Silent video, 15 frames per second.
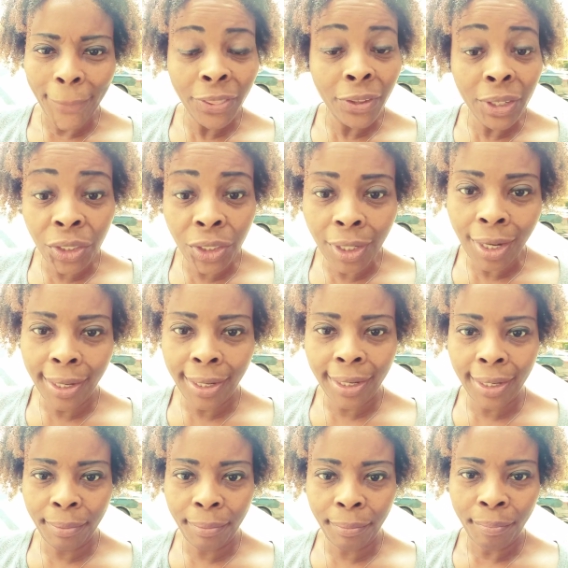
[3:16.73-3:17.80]
They're
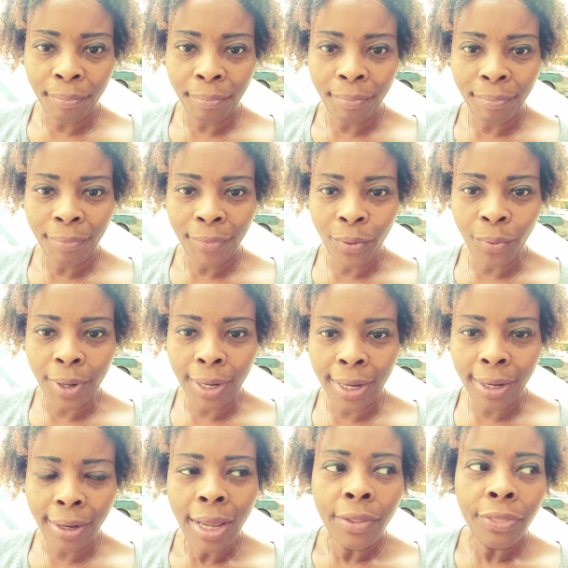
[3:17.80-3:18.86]
shining.
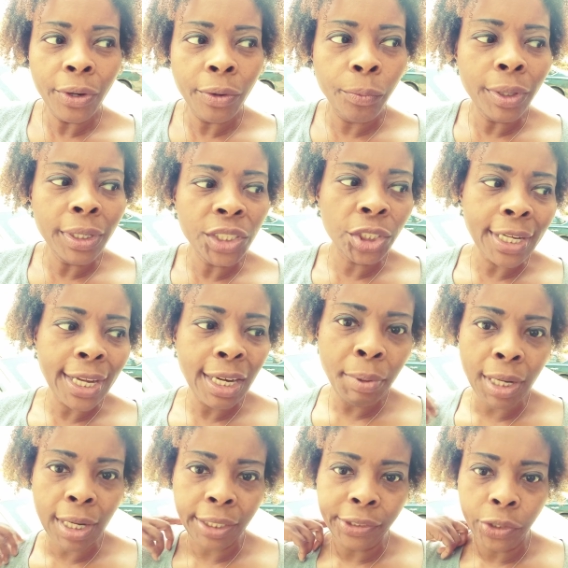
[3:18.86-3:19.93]
Okay, they're really shining
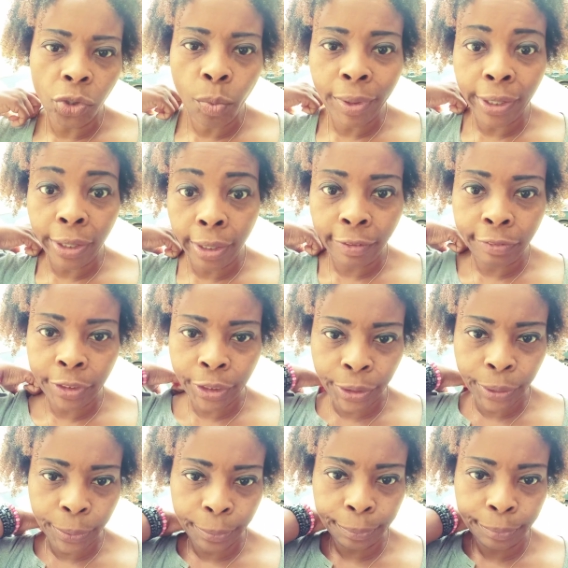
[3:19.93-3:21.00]
because they're doing what they love to
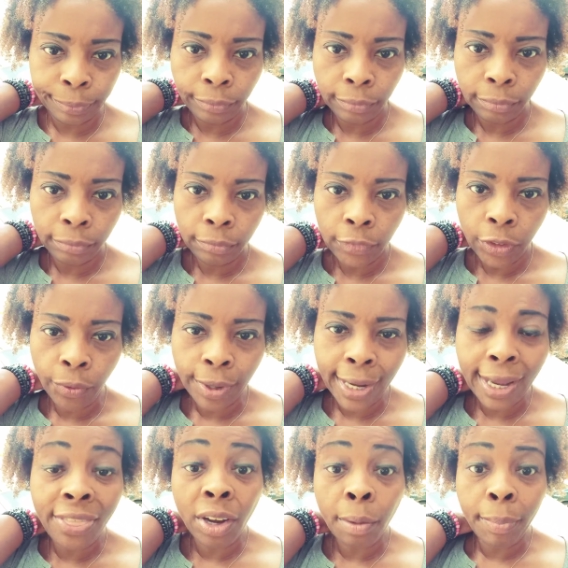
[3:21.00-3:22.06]
do.
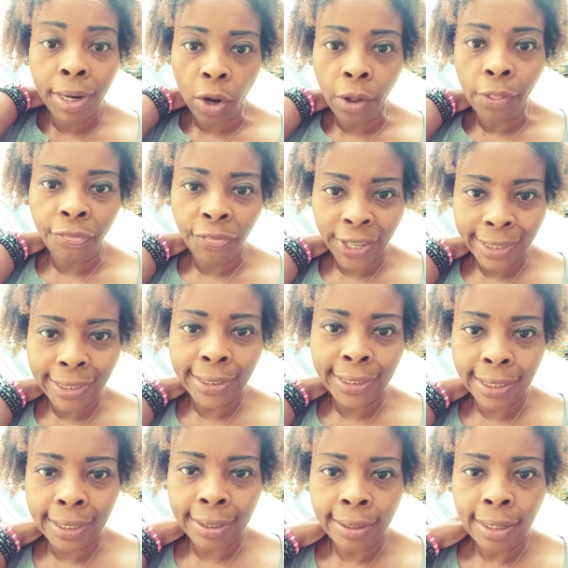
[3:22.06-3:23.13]
Okay, and they're being
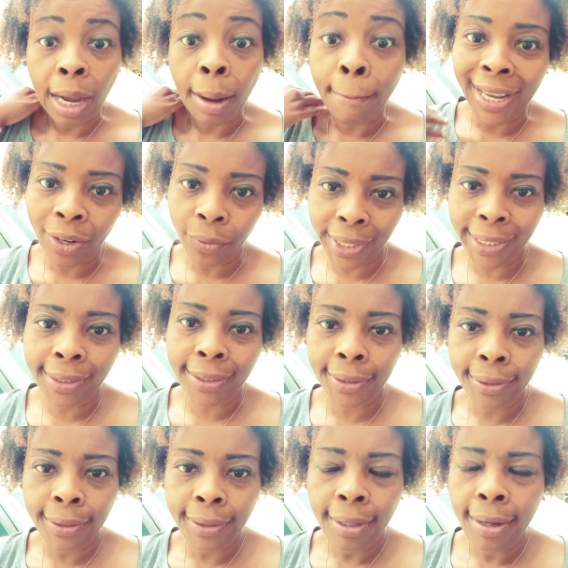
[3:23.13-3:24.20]
authentic about it.